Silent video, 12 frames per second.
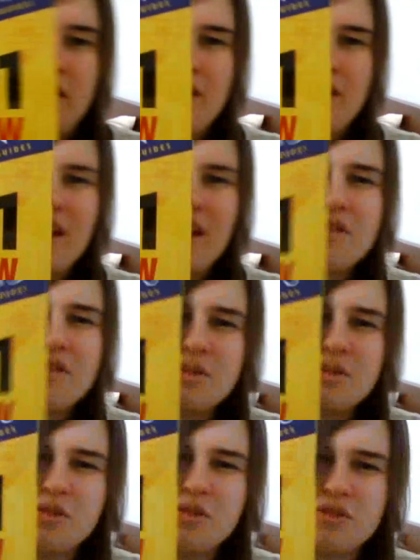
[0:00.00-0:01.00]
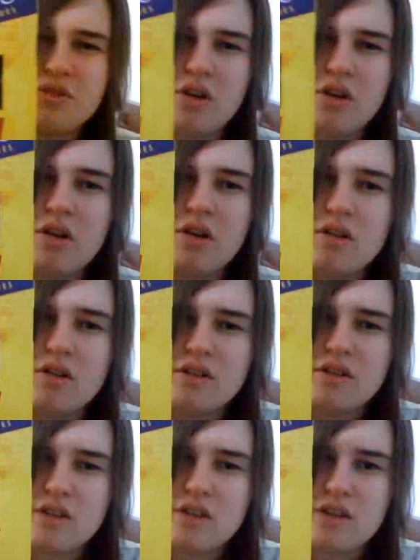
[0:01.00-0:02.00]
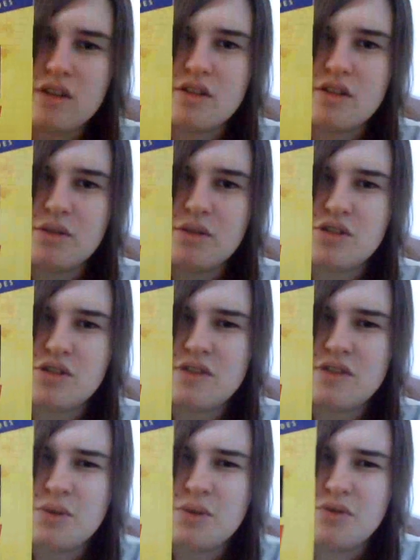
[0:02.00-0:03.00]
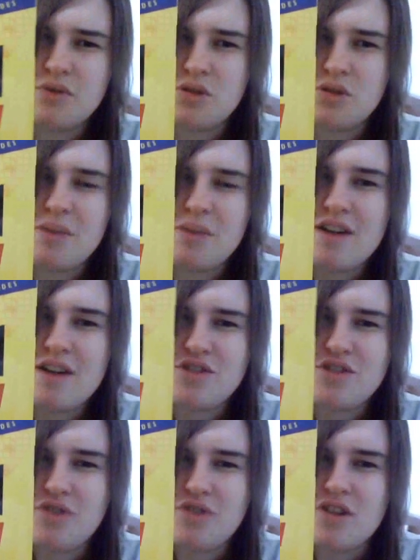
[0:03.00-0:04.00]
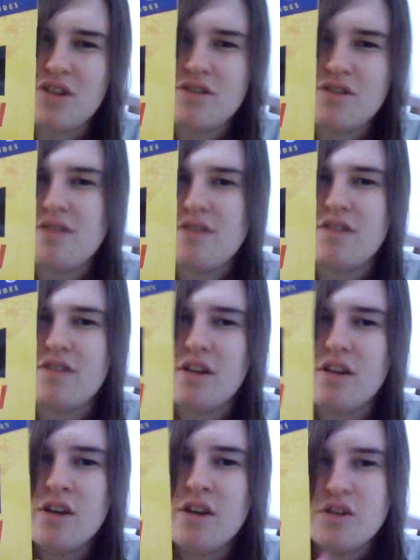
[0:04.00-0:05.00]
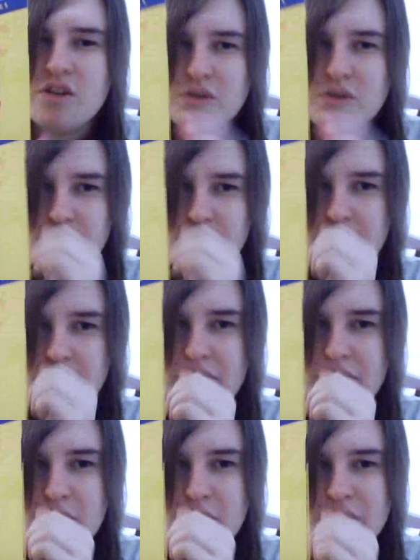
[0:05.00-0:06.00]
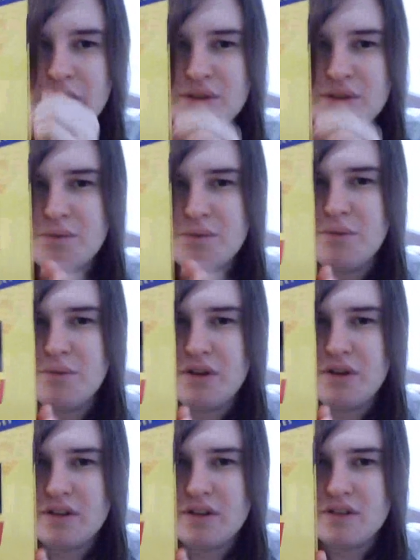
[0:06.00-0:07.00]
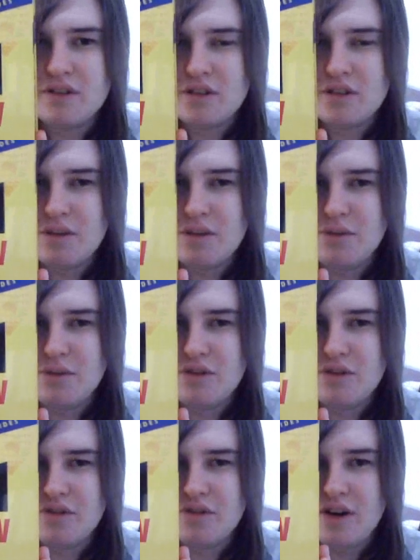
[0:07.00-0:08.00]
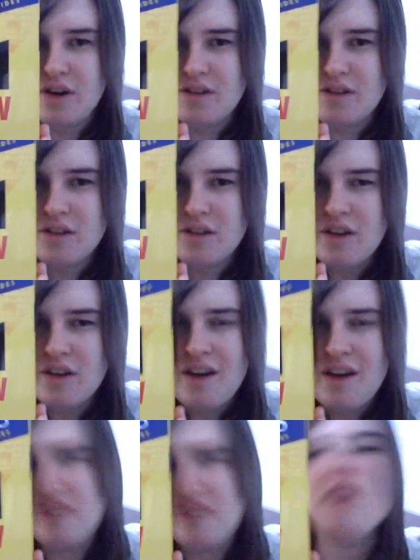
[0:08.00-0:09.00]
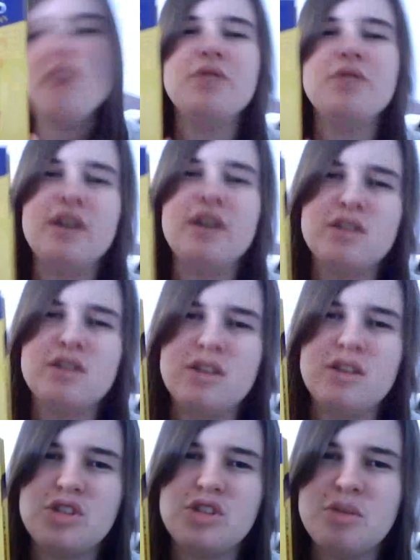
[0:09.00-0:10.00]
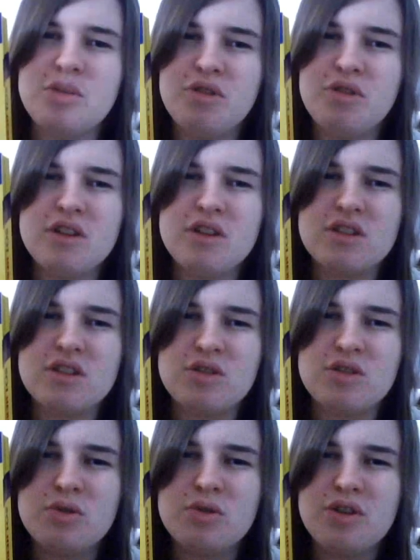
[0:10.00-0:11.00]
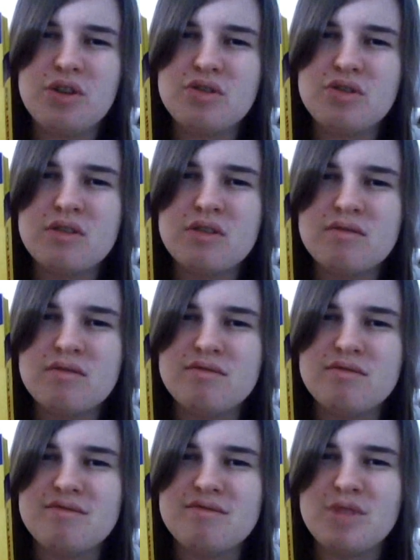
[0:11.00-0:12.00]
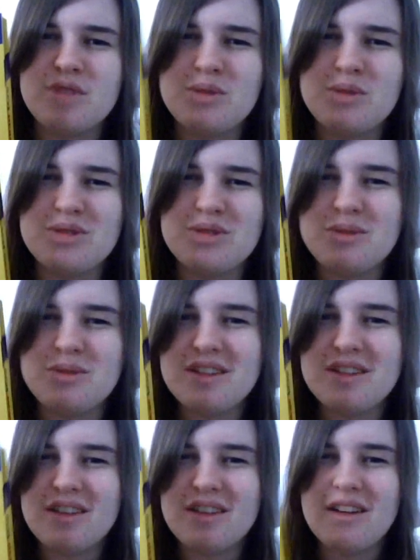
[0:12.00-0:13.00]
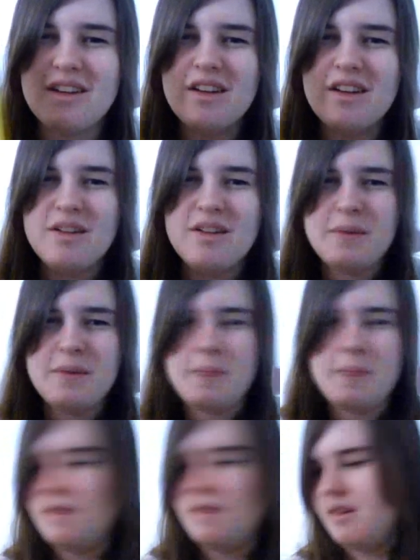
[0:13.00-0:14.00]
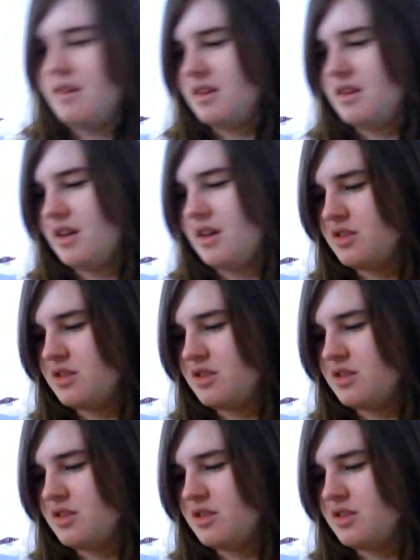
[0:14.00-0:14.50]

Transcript: and they have these books for all kinds of languages. I've seen them for Spanish, French, everything. So if you want this book, this kind of book for anything, and they have one that's like cheaper, and it's like 200 verbs or something like that. Yeah,